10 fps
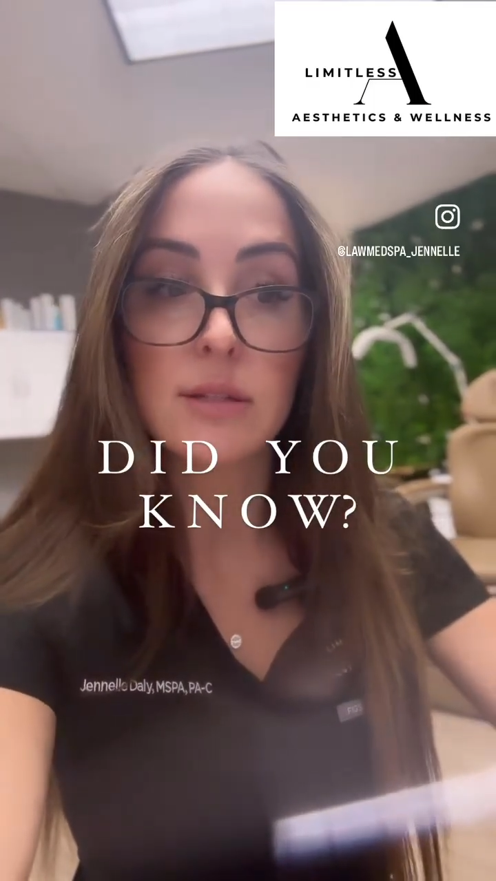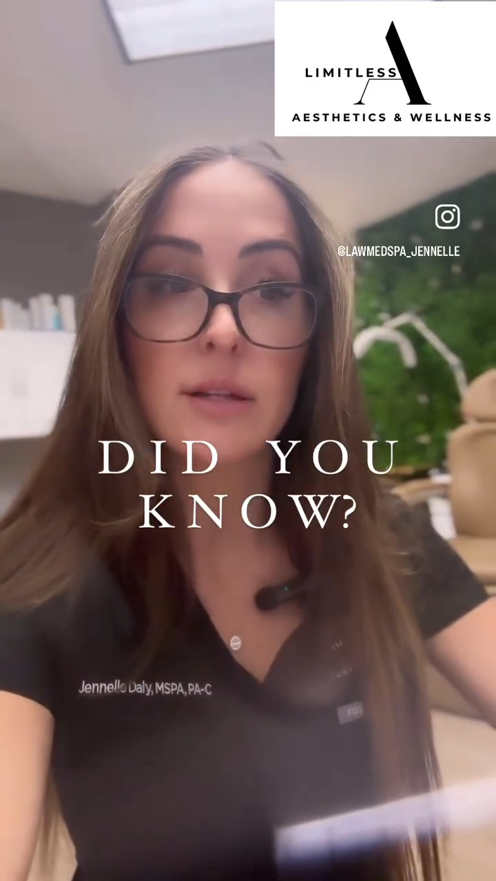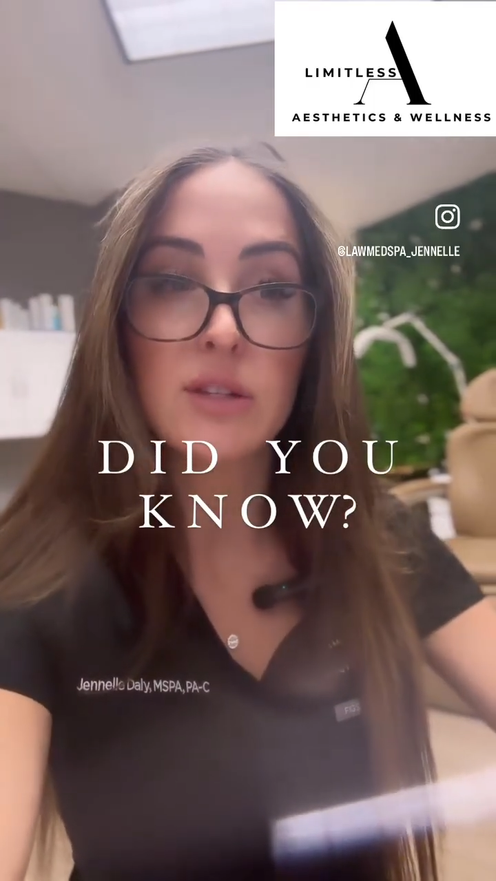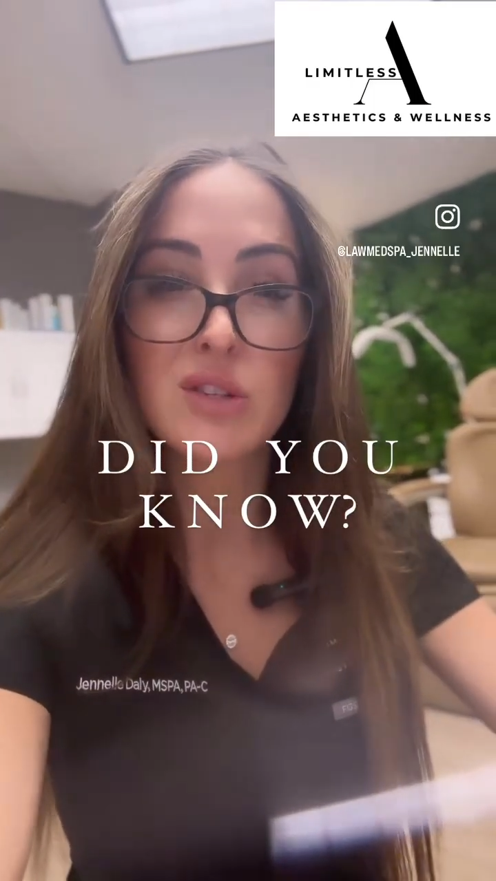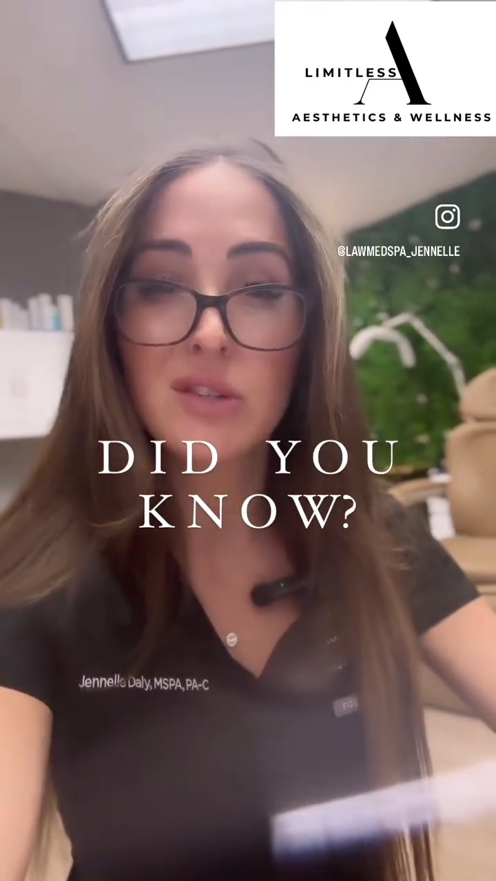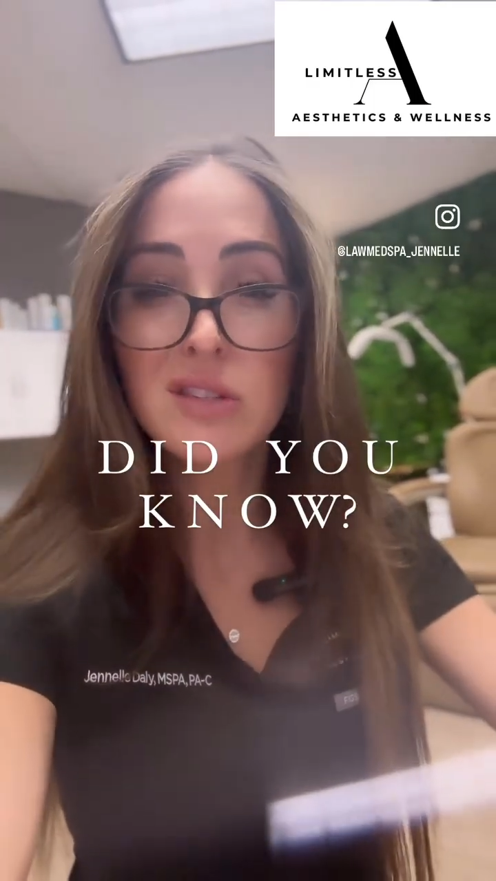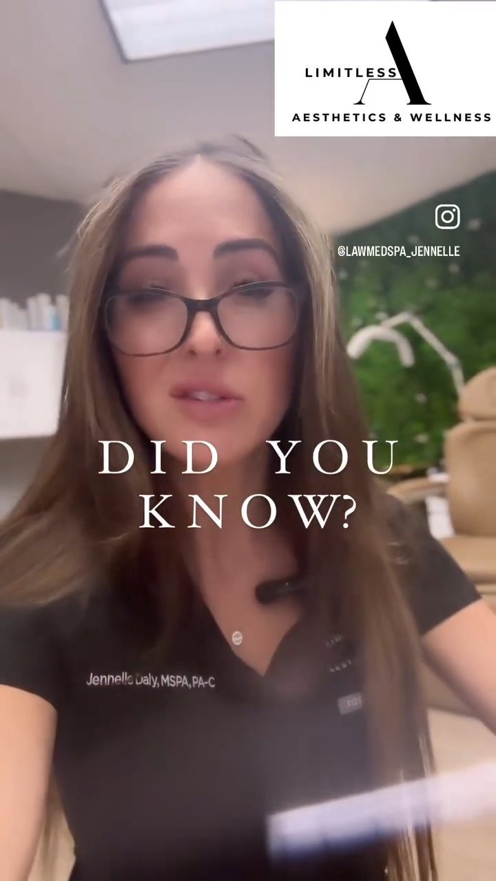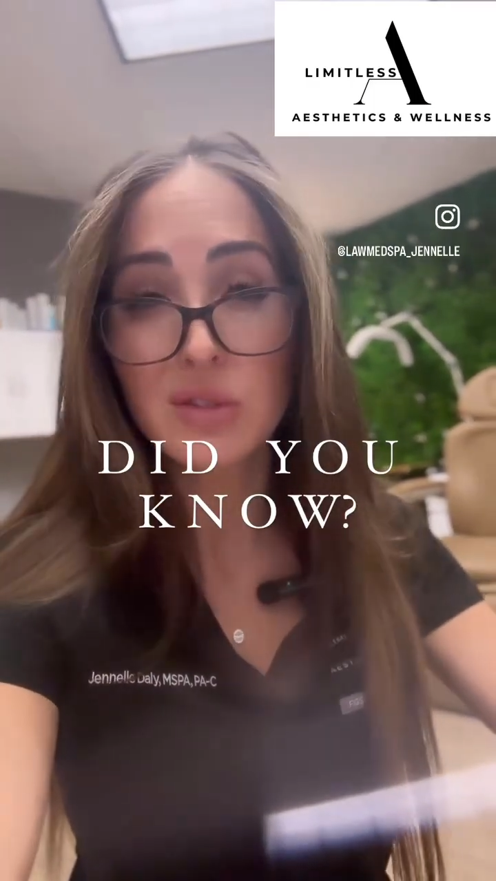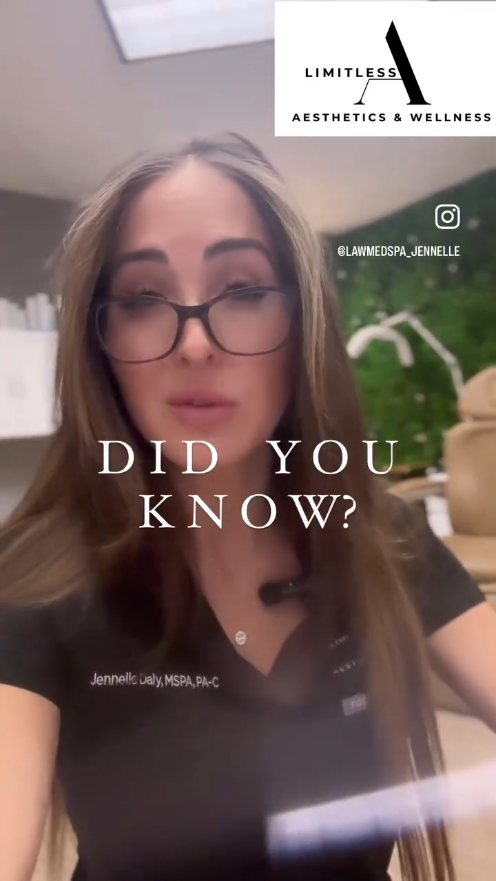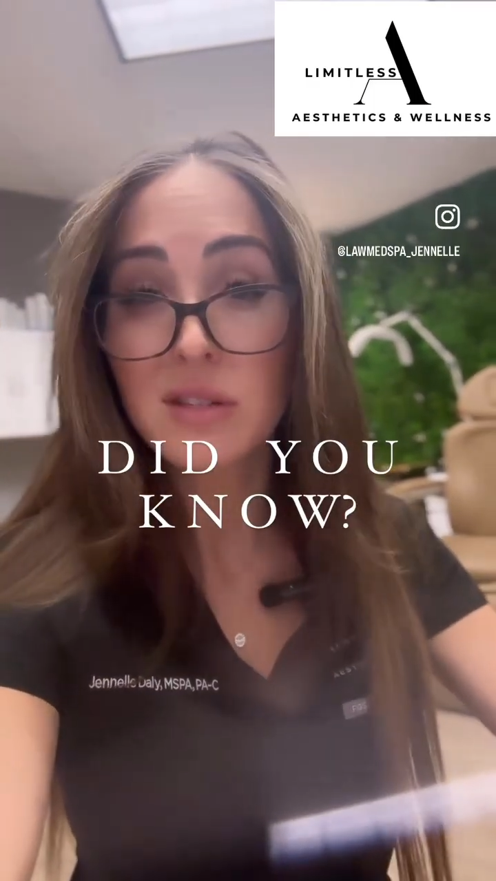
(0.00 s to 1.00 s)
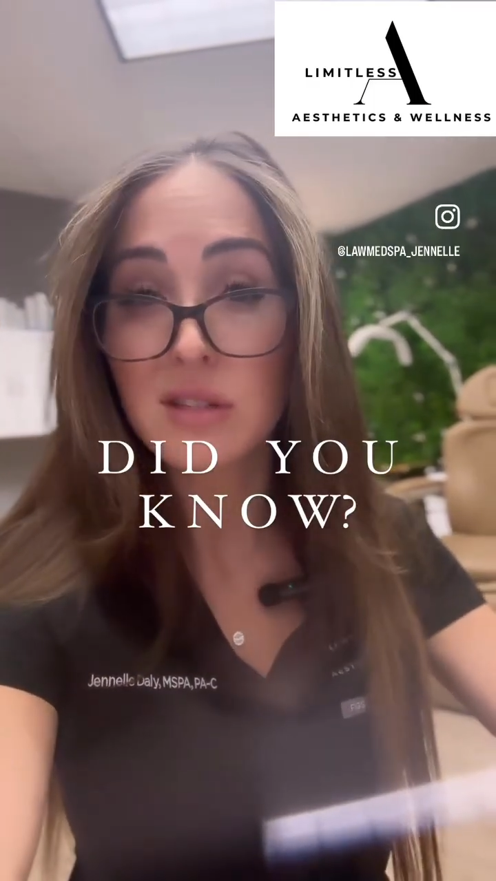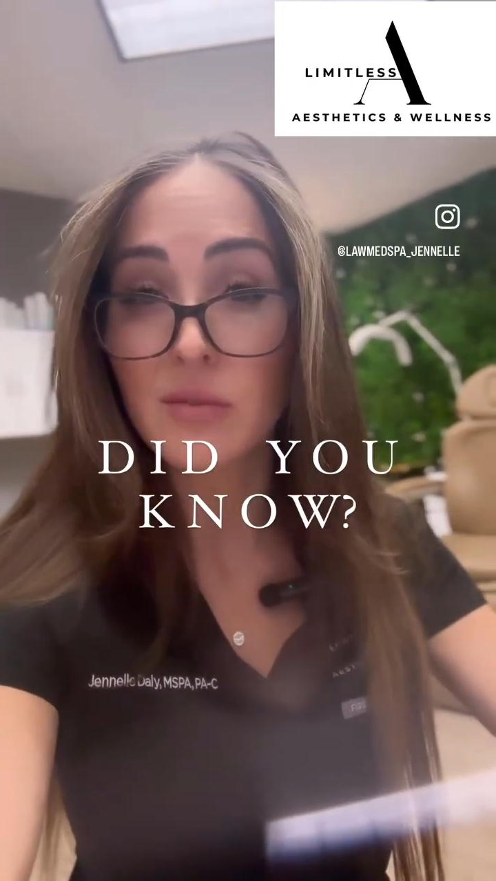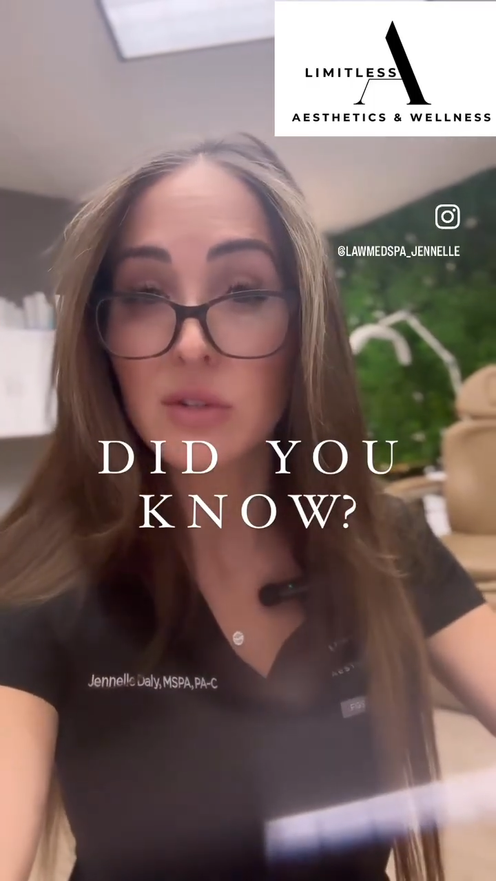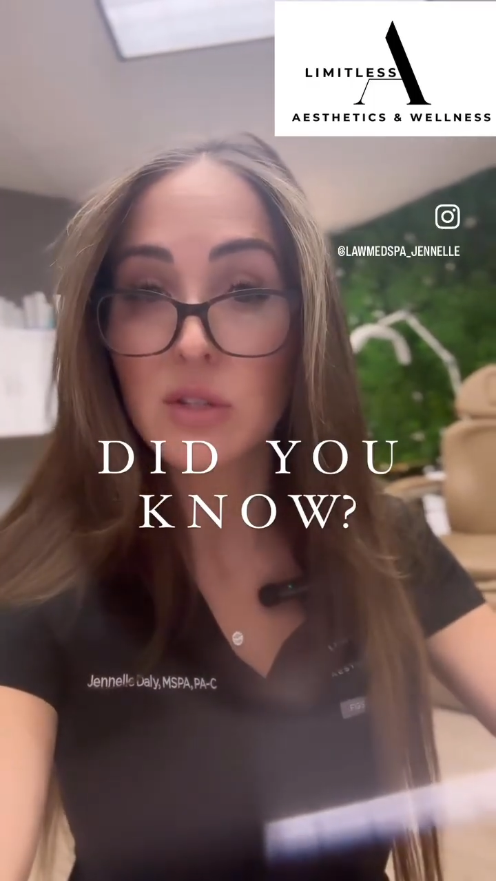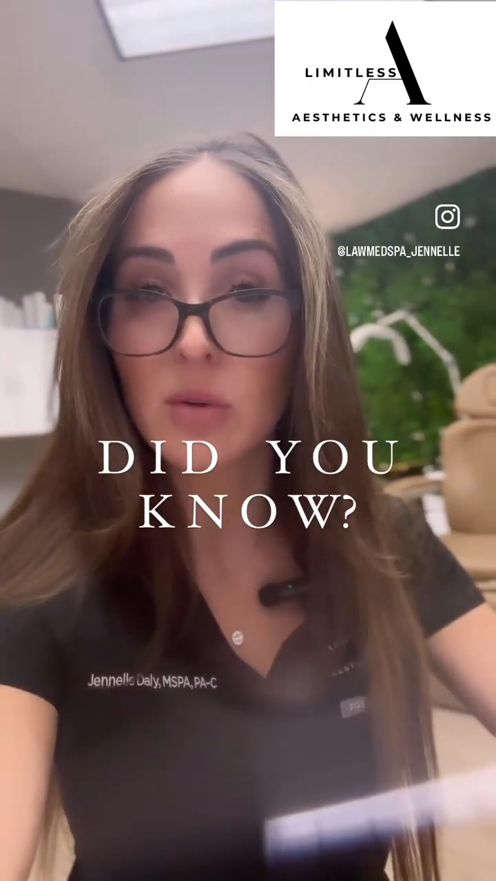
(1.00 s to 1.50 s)
and it's good to do this
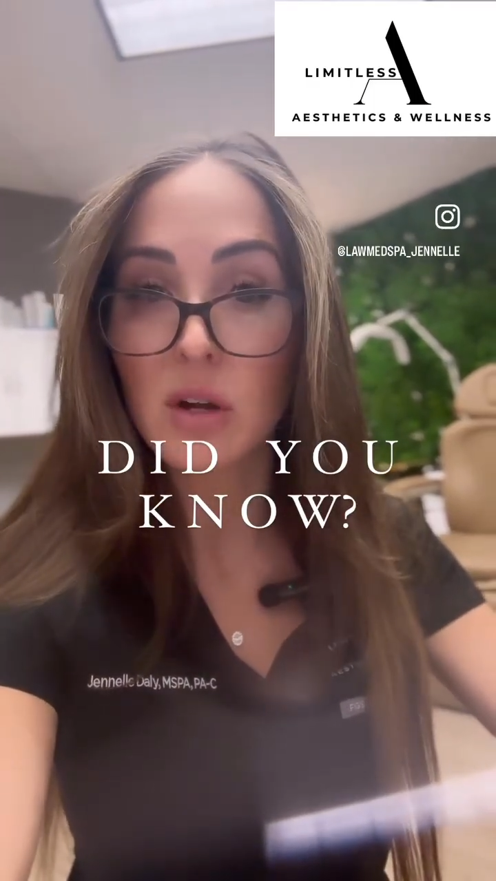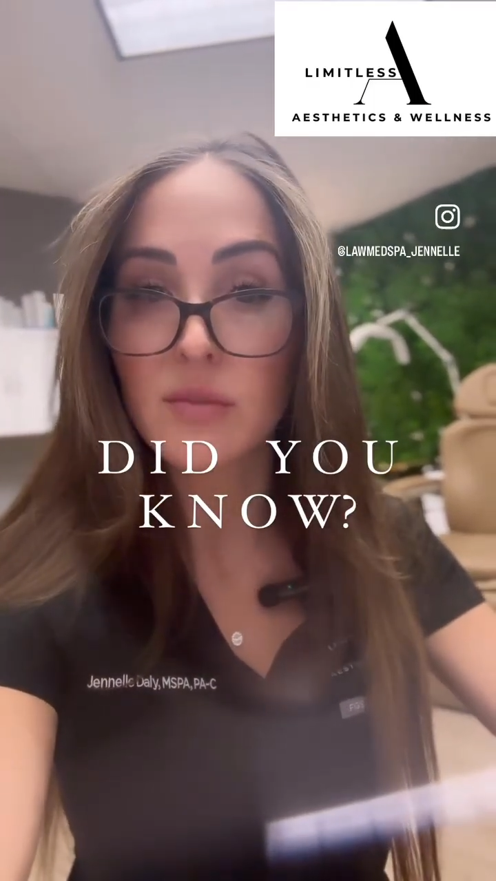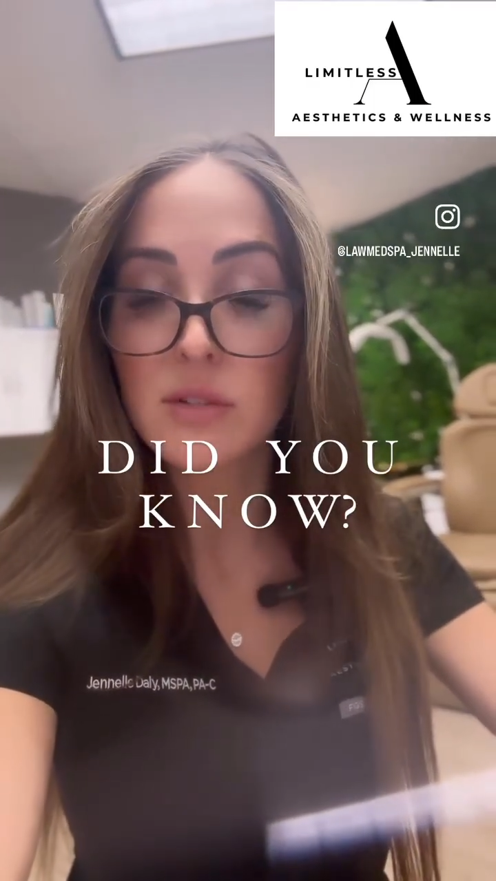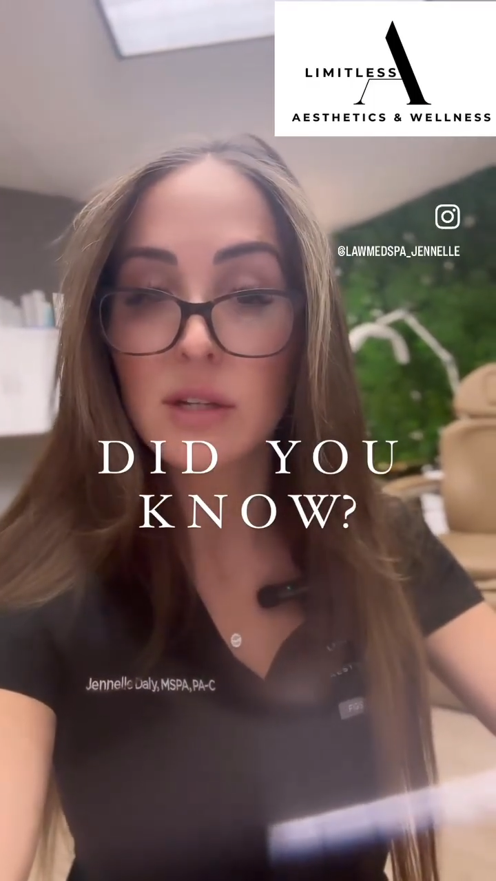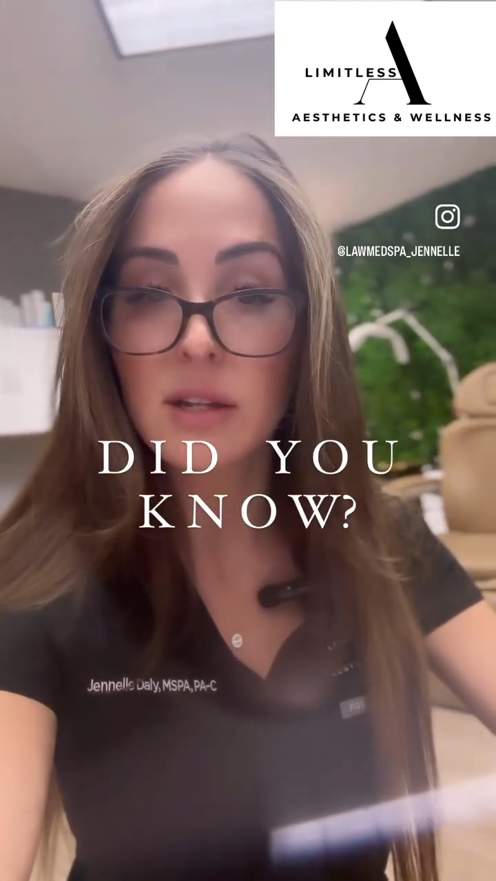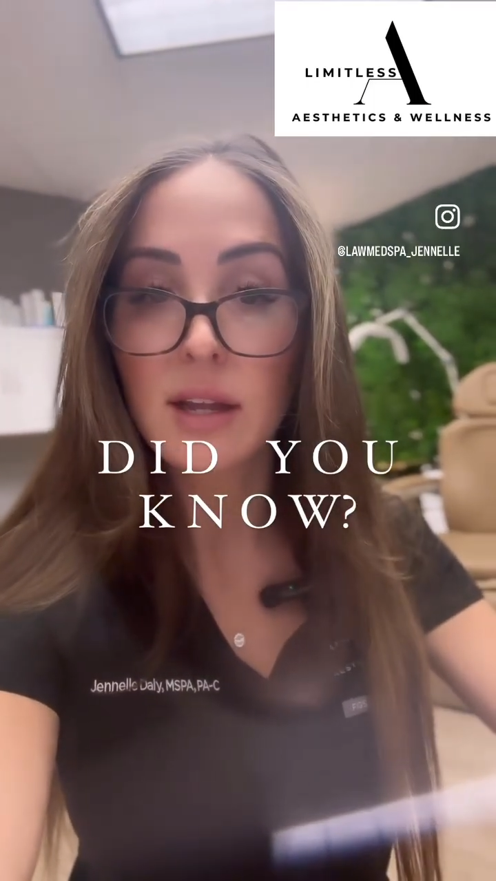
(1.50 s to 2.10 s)
every so often.